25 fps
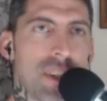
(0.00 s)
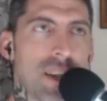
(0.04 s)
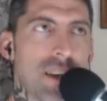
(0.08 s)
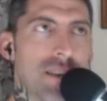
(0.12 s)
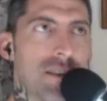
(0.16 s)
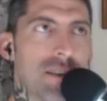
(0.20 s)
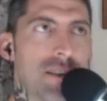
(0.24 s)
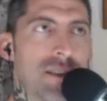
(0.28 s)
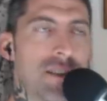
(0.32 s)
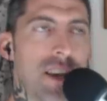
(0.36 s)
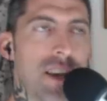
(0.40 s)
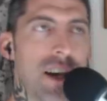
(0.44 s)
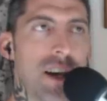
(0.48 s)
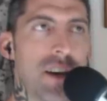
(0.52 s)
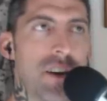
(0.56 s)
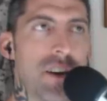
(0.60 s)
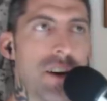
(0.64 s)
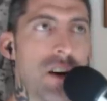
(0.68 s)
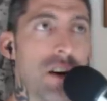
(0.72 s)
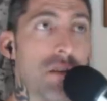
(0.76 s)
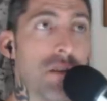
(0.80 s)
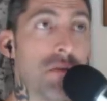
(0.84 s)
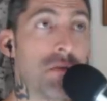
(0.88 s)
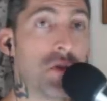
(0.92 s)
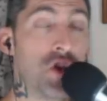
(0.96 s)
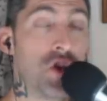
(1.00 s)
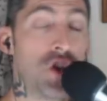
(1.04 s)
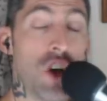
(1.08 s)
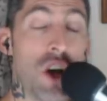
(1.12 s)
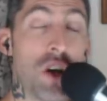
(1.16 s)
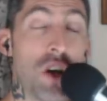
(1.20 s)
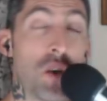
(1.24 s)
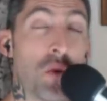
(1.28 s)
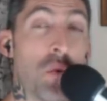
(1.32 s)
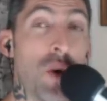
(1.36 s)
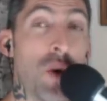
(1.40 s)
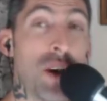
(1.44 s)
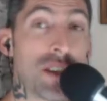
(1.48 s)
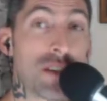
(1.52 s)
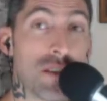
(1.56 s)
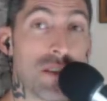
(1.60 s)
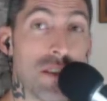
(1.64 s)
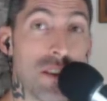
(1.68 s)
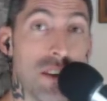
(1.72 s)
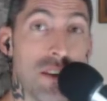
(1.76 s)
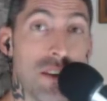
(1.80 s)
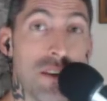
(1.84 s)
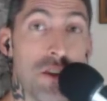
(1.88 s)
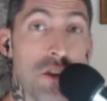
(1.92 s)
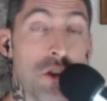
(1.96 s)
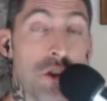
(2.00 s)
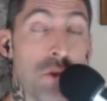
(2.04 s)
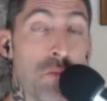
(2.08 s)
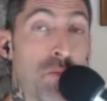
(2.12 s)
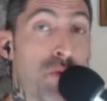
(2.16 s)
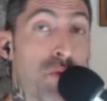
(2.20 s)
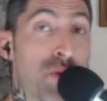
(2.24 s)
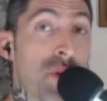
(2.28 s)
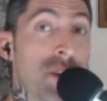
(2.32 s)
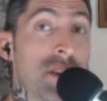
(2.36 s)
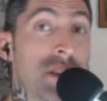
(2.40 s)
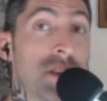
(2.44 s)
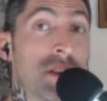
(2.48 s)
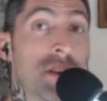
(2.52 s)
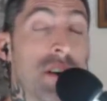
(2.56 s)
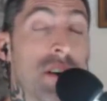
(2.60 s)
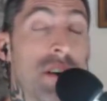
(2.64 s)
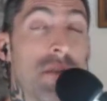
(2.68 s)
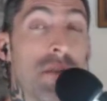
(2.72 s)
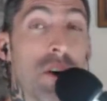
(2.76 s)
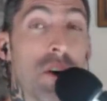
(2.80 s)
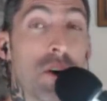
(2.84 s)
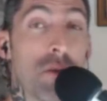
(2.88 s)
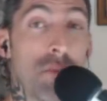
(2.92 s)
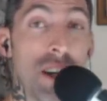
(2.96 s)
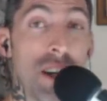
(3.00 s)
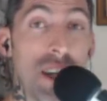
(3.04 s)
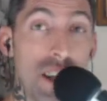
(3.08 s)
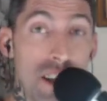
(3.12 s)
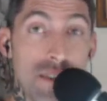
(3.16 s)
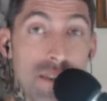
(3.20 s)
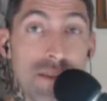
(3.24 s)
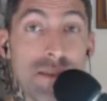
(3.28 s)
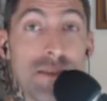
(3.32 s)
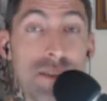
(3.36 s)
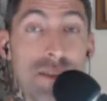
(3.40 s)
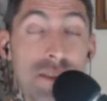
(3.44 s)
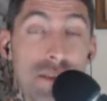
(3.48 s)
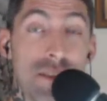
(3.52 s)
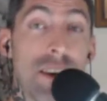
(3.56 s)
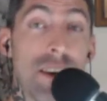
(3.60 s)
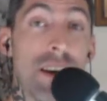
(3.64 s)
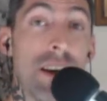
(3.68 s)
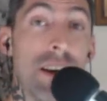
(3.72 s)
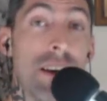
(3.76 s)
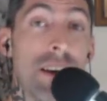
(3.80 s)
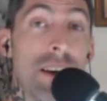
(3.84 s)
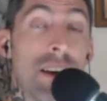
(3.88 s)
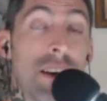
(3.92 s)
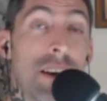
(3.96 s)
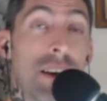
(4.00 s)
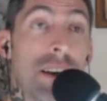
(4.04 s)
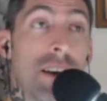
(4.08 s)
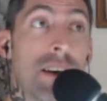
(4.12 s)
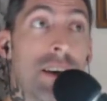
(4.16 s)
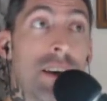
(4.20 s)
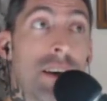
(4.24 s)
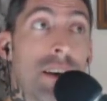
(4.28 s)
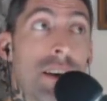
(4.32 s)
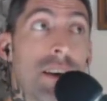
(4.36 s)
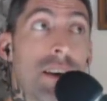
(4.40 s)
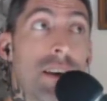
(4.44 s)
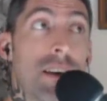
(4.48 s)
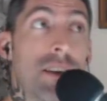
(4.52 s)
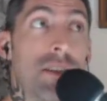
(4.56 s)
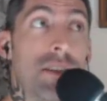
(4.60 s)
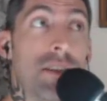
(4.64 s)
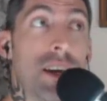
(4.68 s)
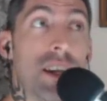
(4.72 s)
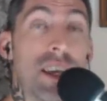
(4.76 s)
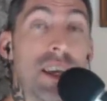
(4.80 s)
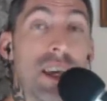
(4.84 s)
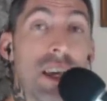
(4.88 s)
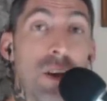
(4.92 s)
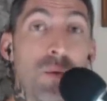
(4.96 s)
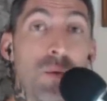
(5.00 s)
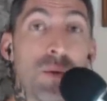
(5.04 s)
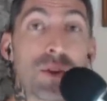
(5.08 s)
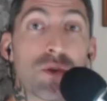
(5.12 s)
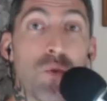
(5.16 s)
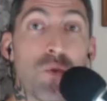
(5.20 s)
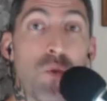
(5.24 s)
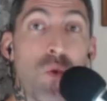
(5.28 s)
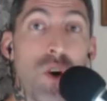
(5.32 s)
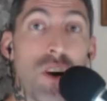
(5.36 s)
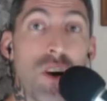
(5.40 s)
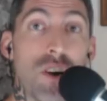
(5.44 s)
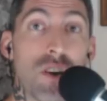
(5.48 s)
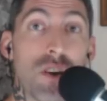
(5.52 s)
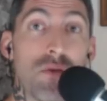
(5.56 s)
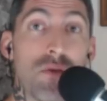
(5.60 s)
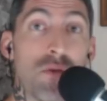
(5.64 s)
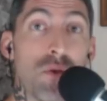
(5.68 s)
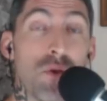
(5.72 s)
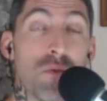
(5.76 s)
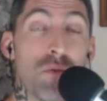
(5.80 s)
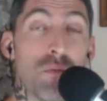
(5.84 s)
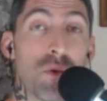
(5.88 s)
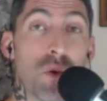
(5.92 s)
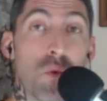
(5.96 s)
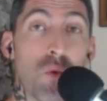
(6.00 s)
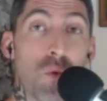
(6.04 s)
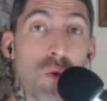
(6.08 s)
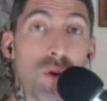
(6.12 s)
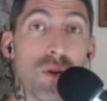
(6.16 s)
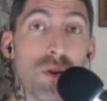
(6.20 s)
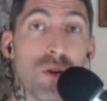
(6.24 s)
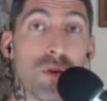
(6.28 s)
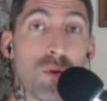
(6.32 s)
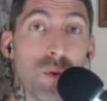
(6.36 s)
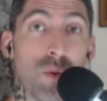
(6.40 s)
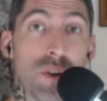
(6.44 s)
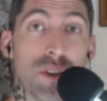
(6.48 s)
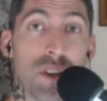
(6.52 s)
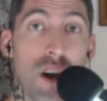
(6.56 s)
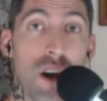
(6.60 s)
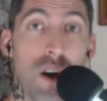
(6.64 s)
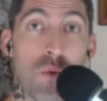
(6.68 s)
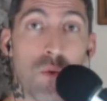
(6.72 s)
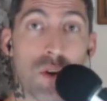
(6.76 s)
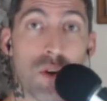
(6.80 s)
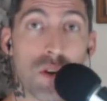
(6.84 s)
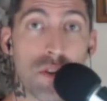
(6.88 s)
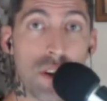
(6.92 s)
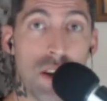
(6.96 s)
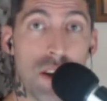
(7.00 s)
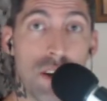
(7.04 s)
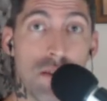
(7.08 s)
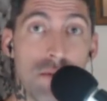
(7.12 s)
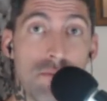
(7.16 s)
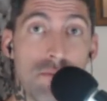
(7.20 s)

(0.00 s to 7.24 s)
said of John Wesley, the prince of Arminians, that he was one of whom the world was not worthy.